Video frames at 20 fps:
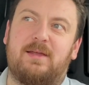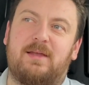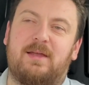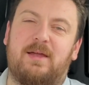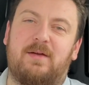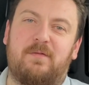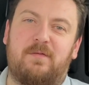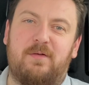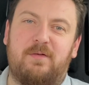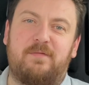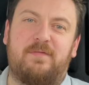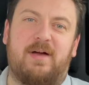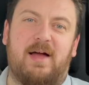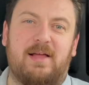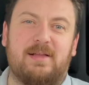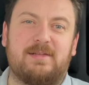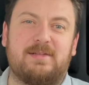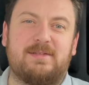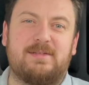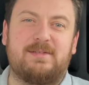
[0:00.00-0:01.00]
Fun
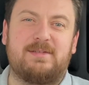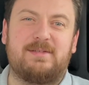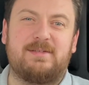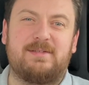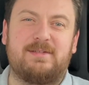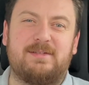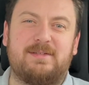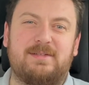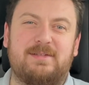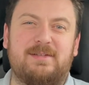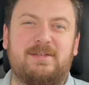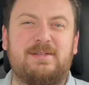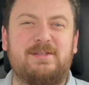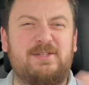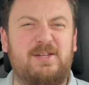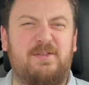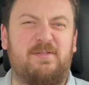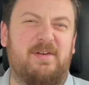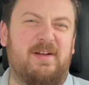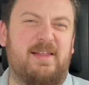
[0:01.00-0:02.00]
fact. It's
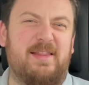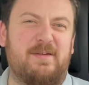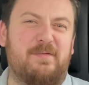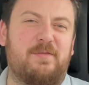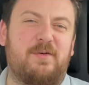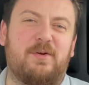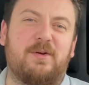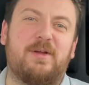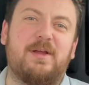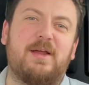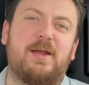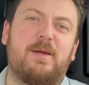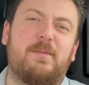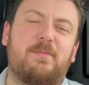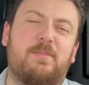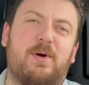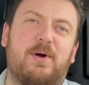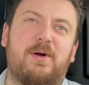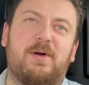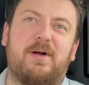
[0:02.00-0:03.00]
not really that fun,
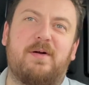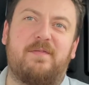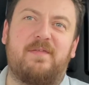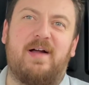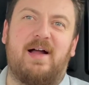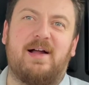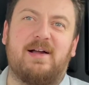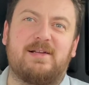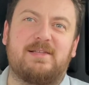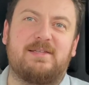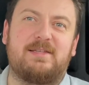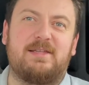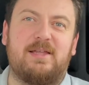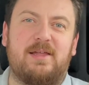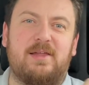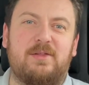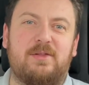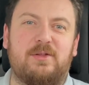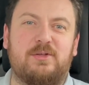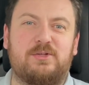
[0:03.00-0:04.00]
but a fact
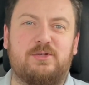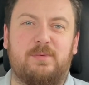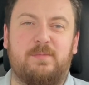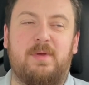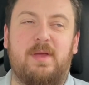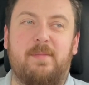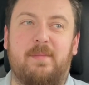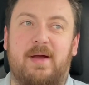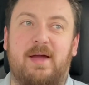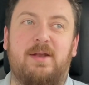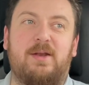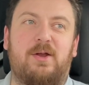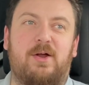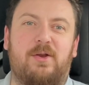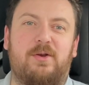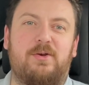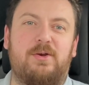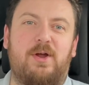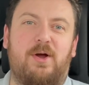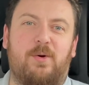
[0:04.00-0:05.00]
that some of you might not
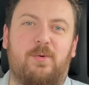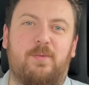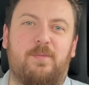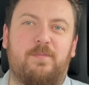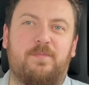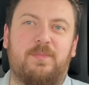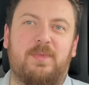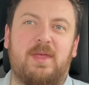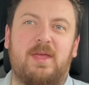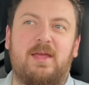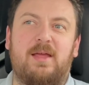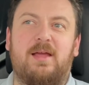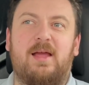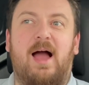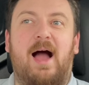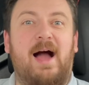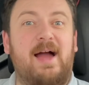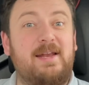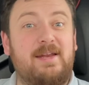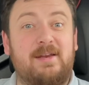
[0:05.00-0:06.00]
know.
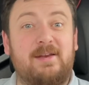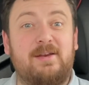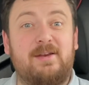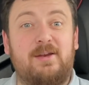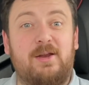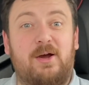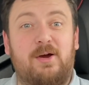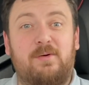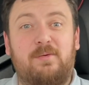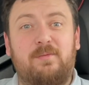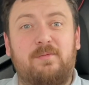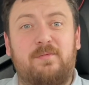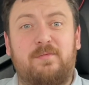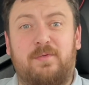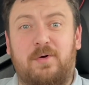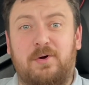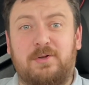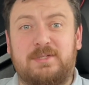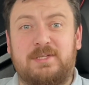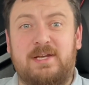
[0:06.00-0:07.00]
I didn't know
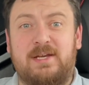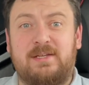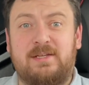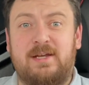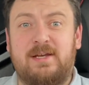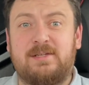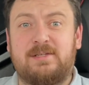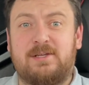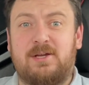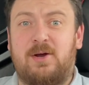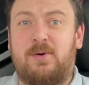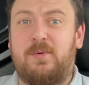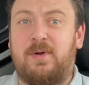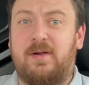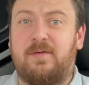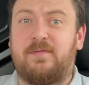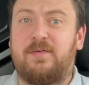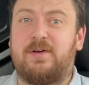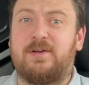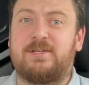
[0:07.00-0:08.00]
14 years ago when I
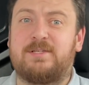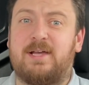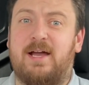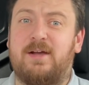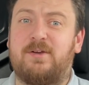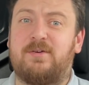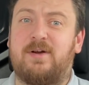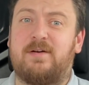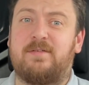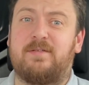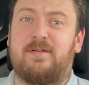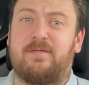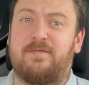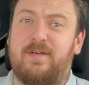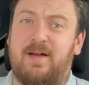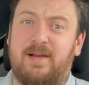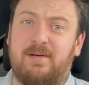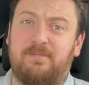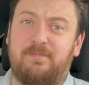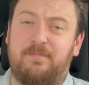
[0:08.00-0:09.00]
first started driving a
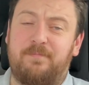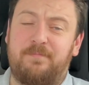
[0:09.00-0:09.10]
van